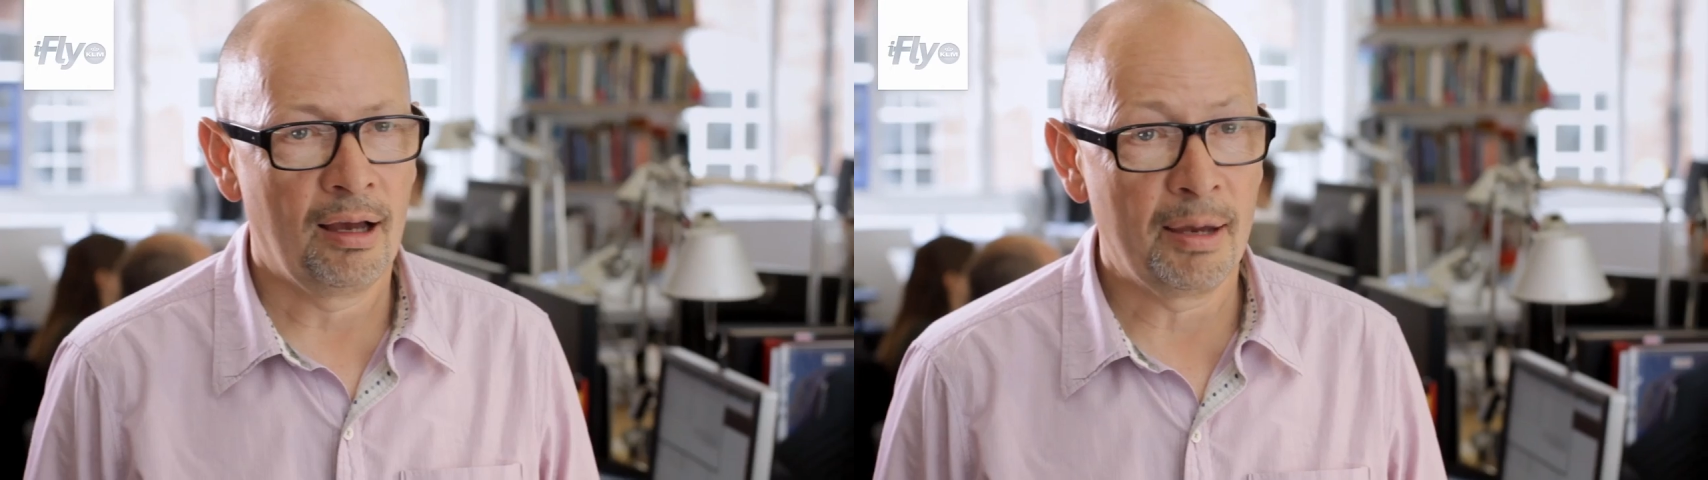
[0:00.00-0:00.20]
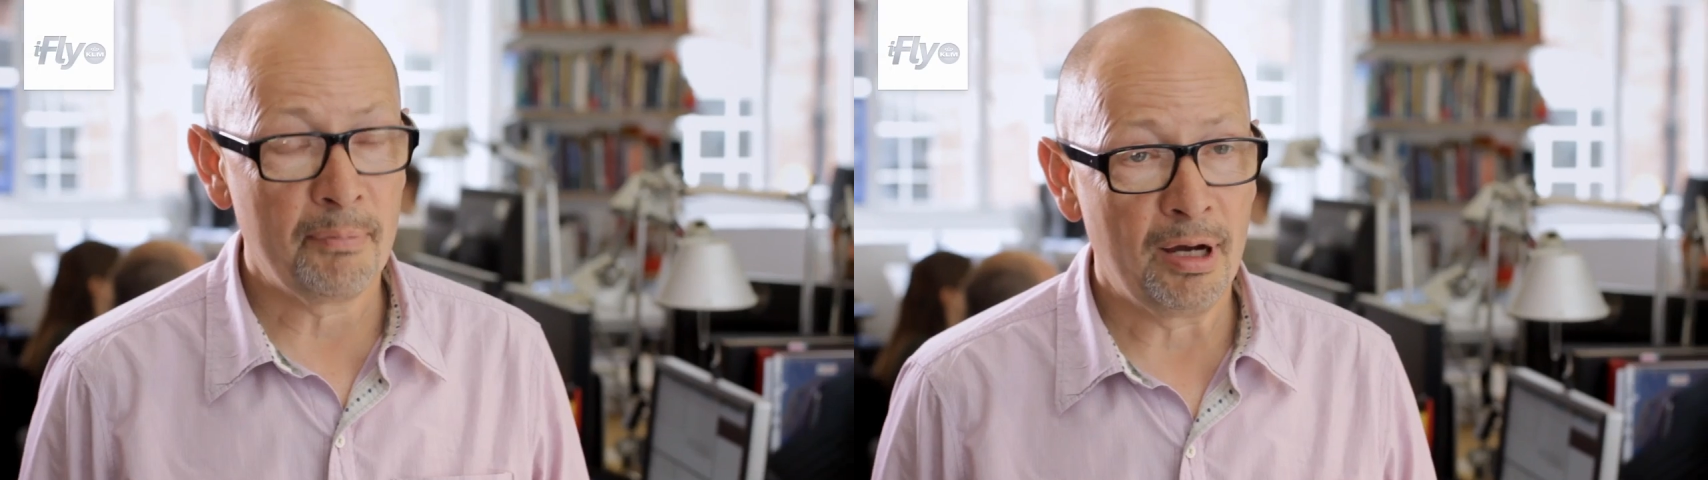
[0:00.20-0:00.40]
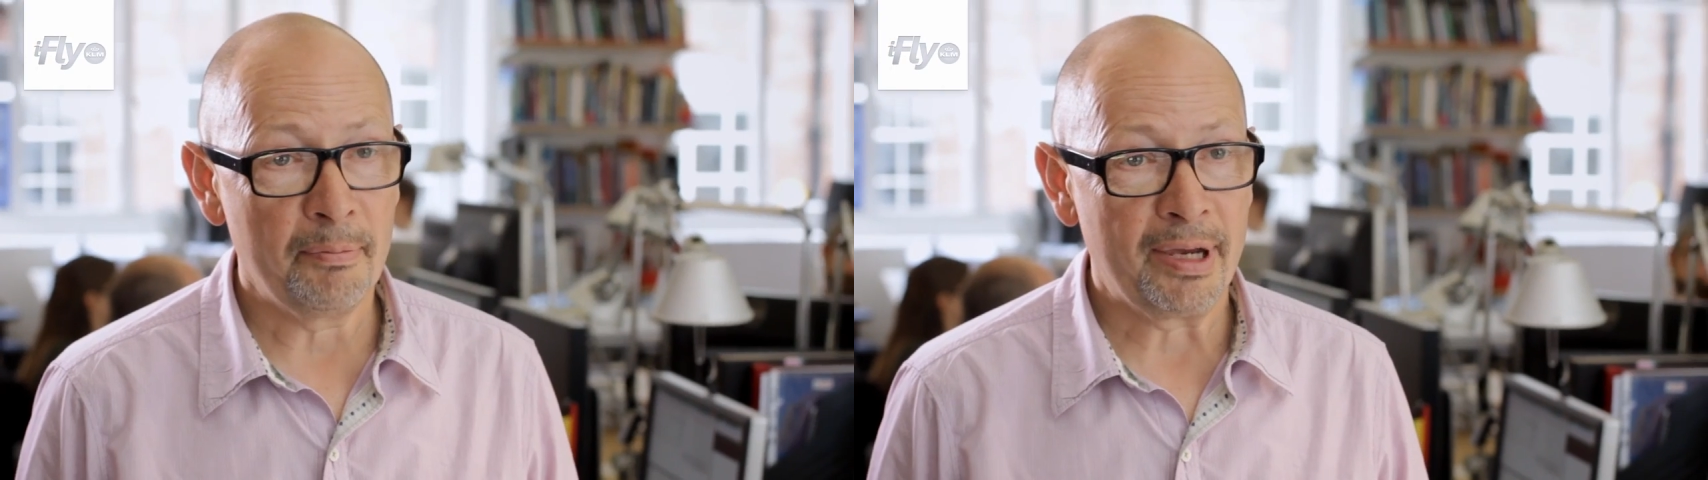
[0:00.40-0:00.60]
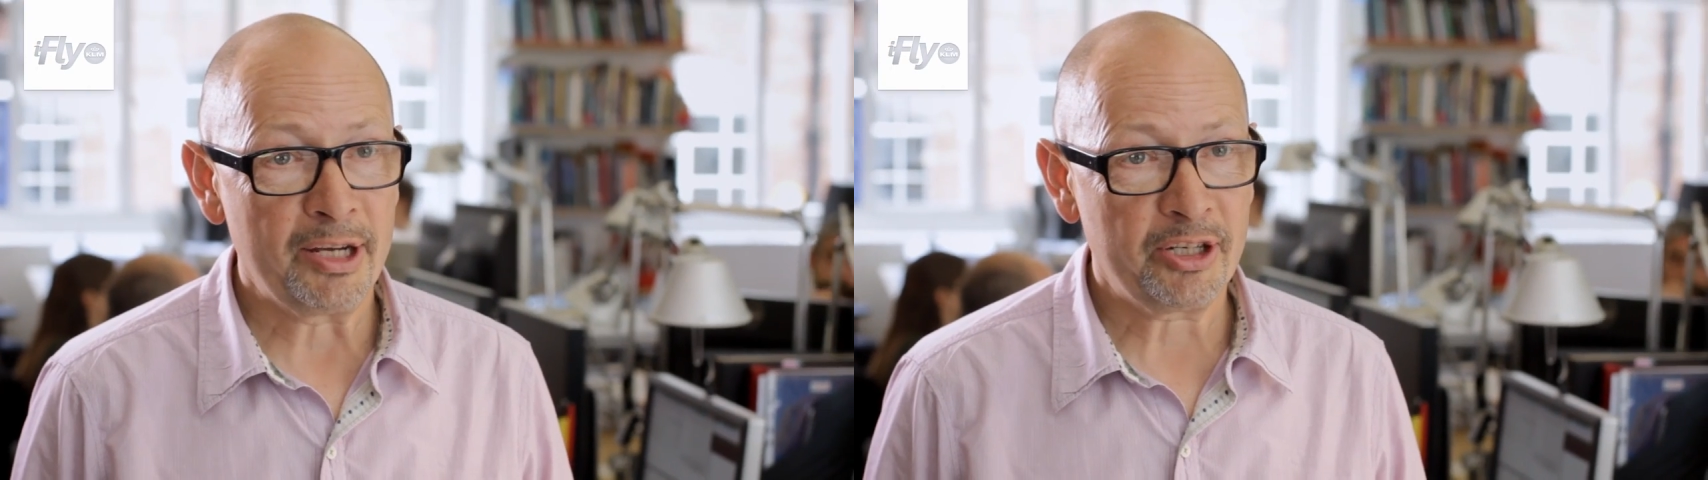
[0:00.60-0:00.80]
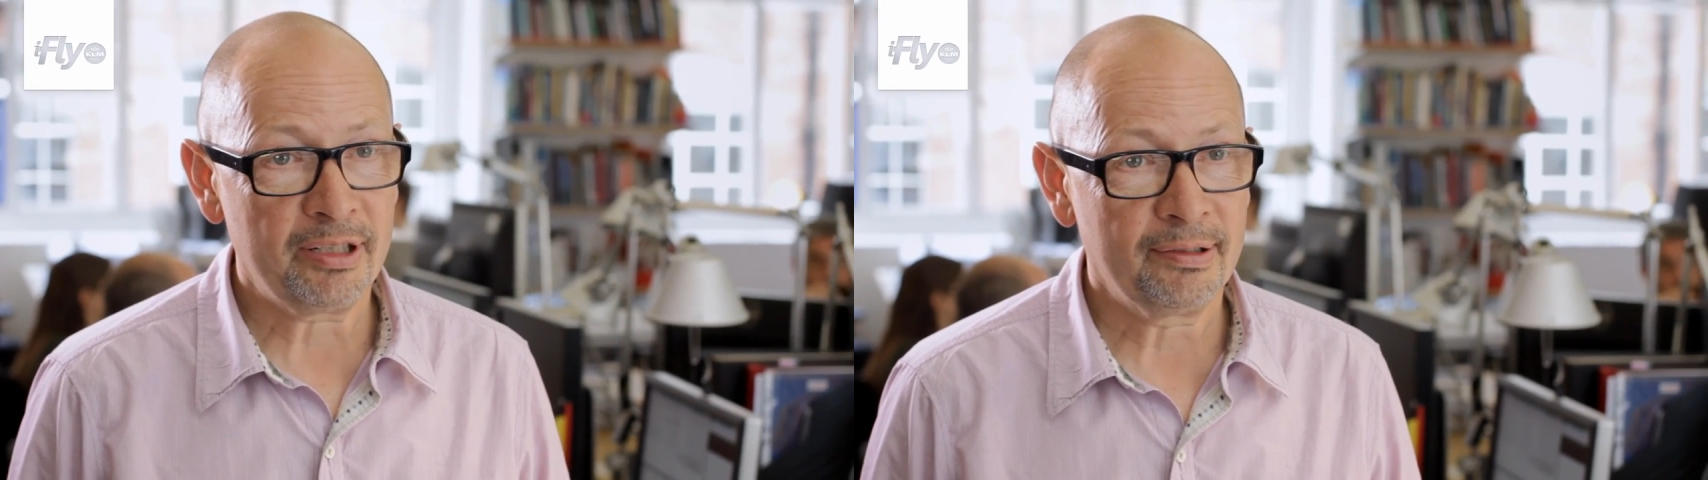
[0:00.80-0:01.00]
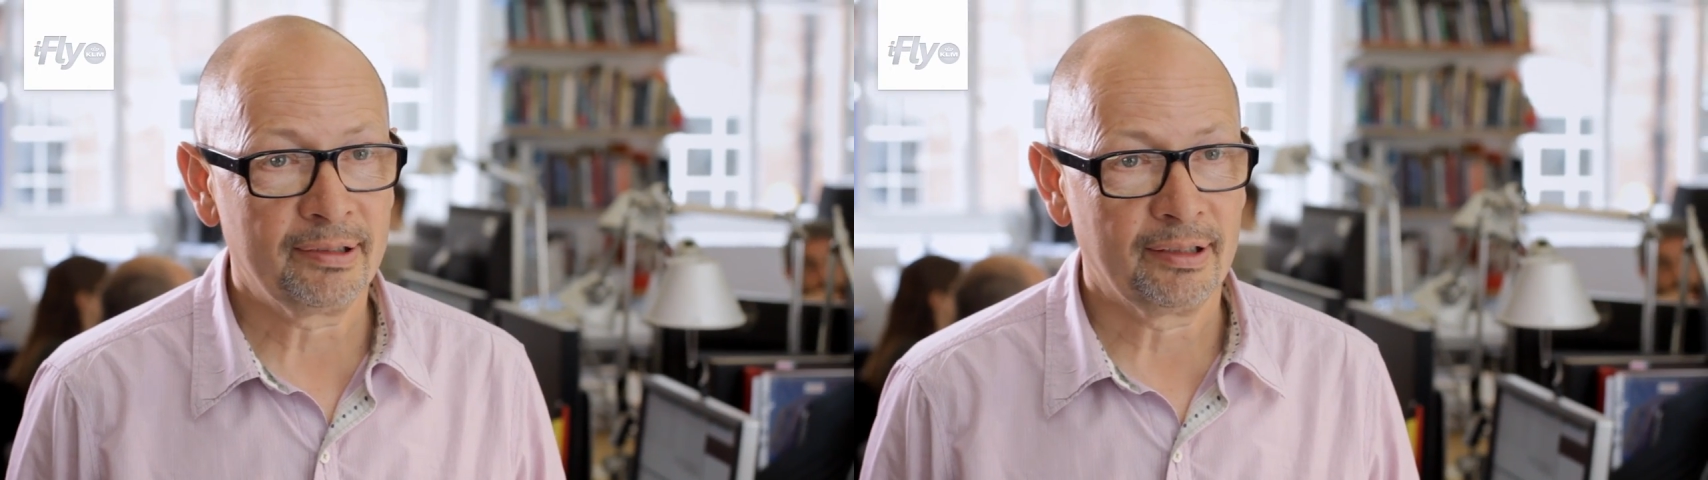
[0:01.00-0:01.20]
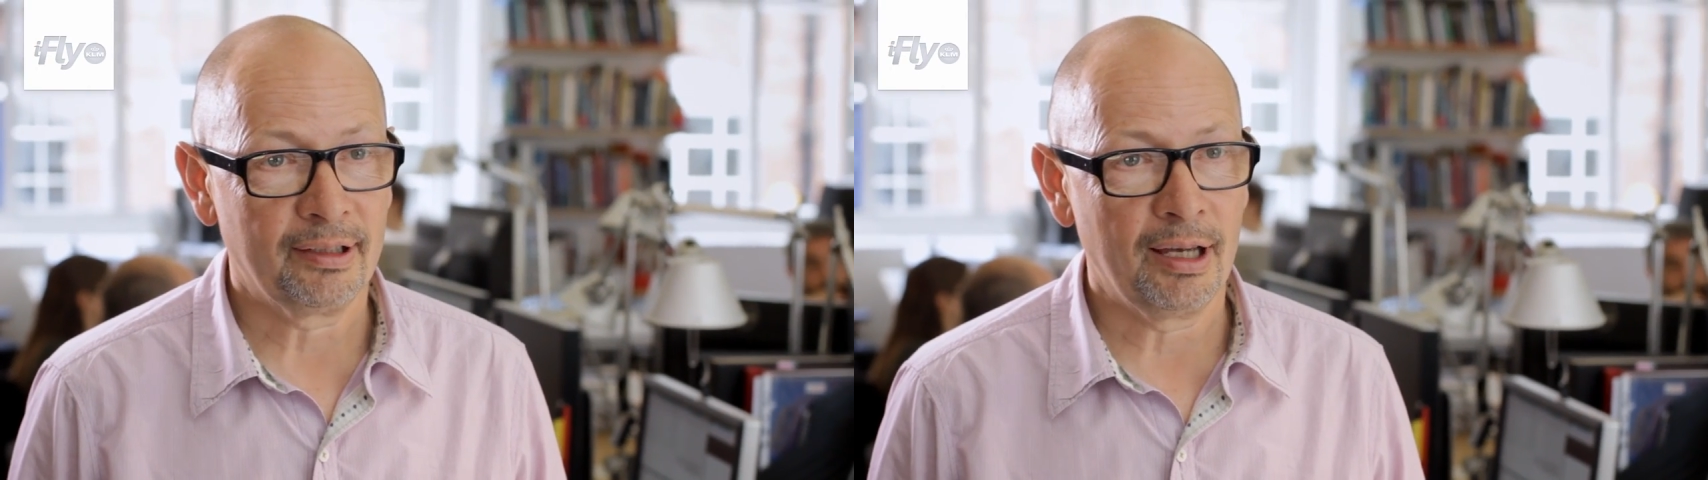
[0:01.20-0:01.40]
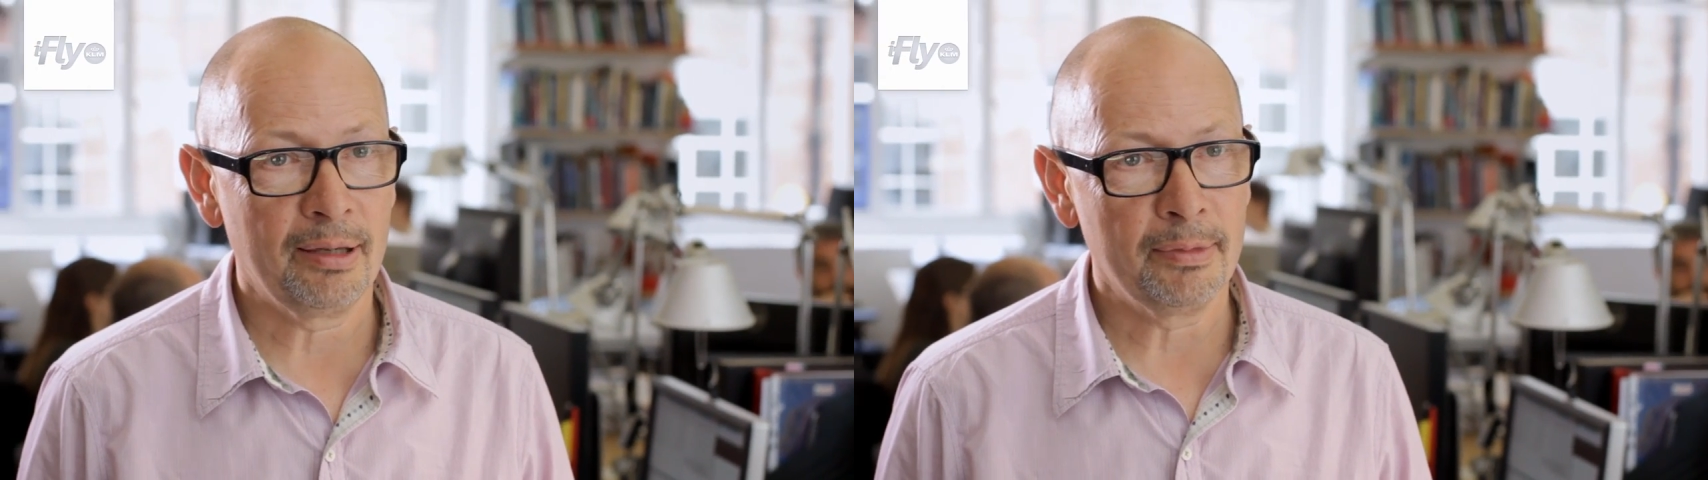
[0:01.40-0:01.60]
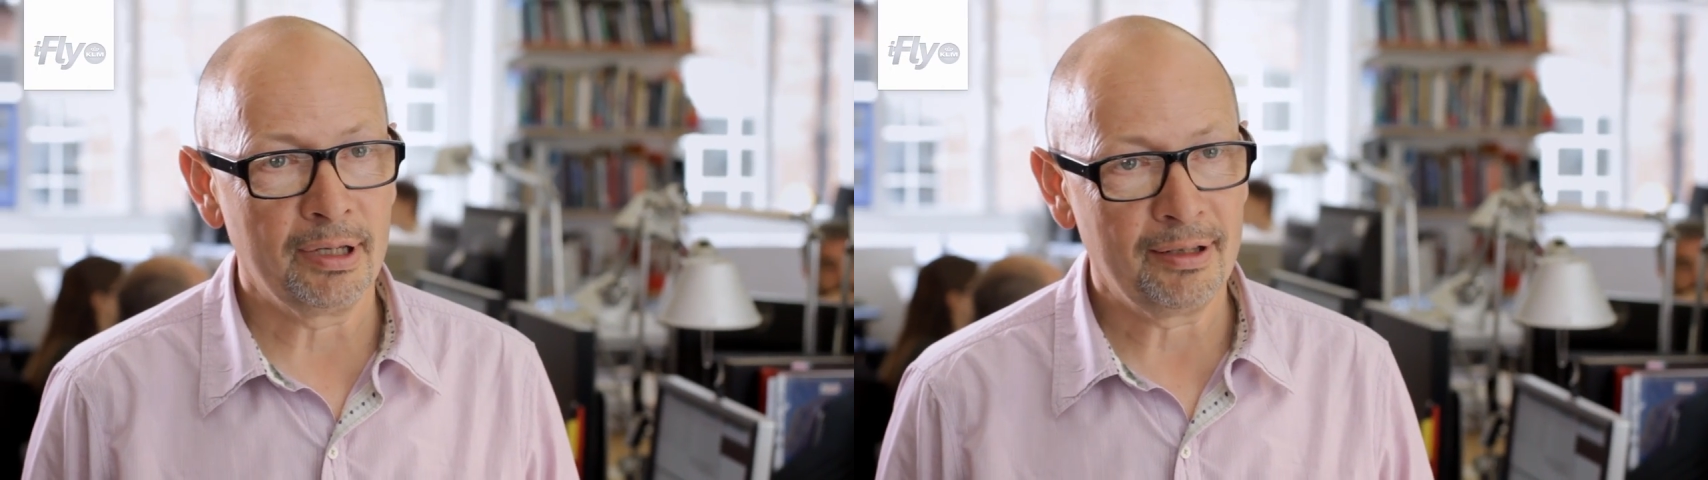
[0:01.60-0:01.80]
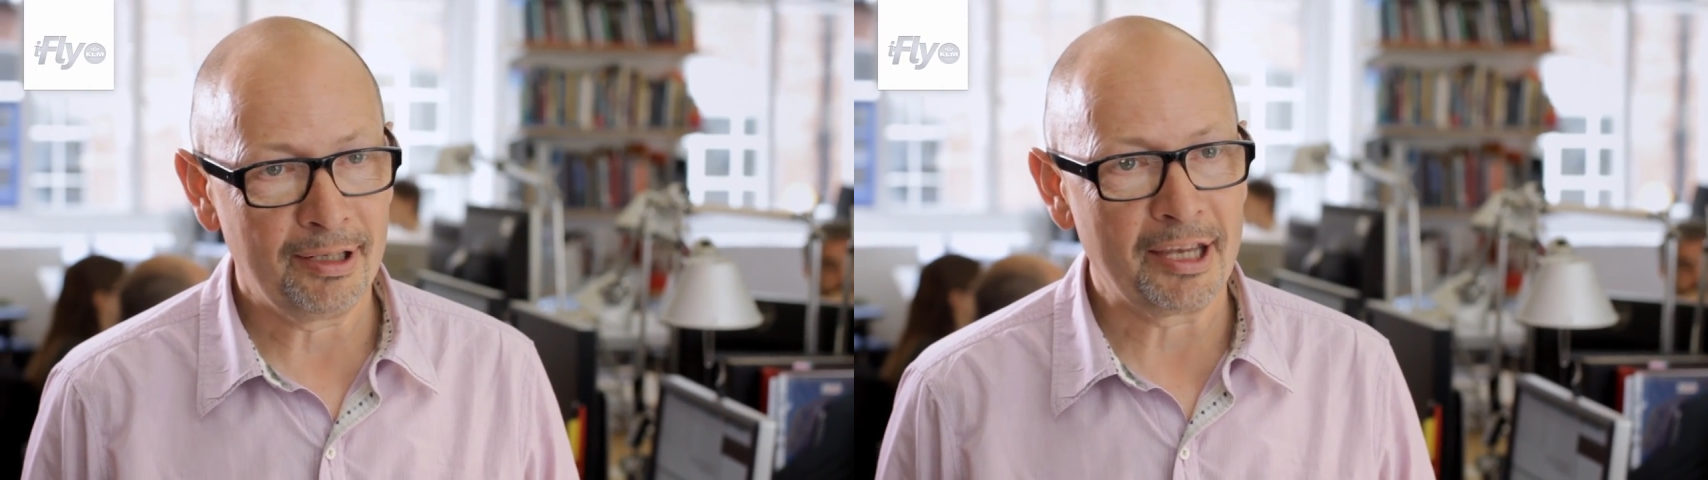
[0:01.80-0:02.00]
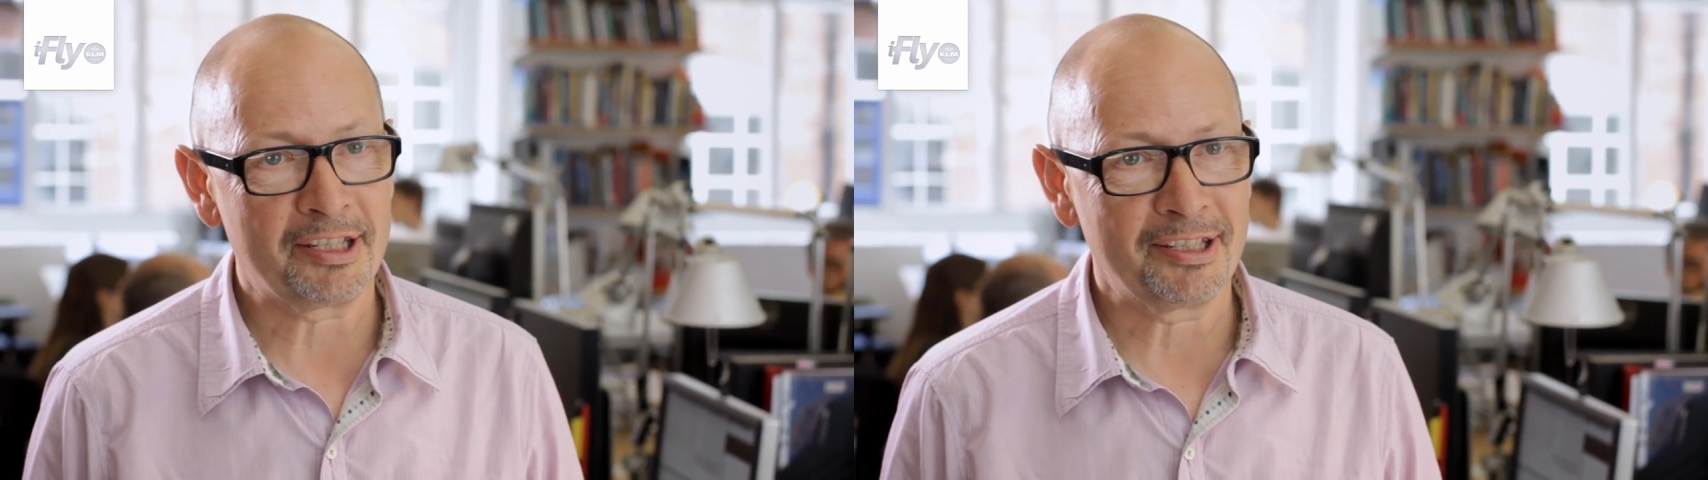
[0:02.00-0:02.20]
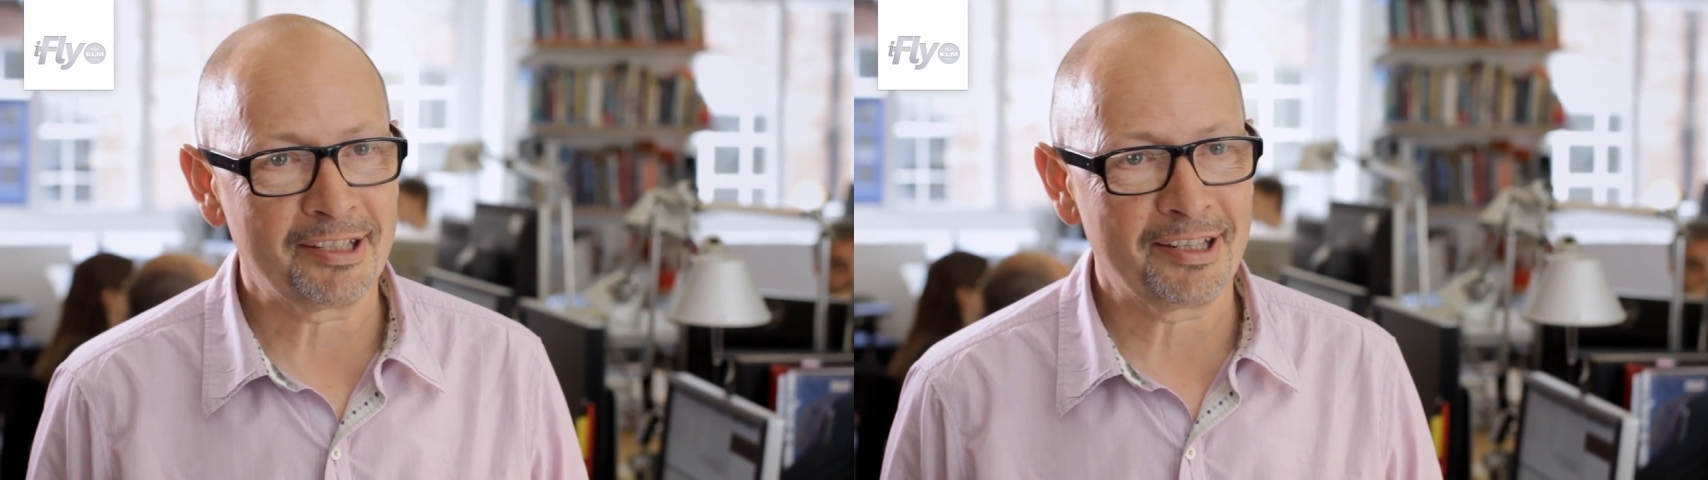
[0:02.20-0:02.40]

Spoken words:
I'm Mark Major. I'm a lighting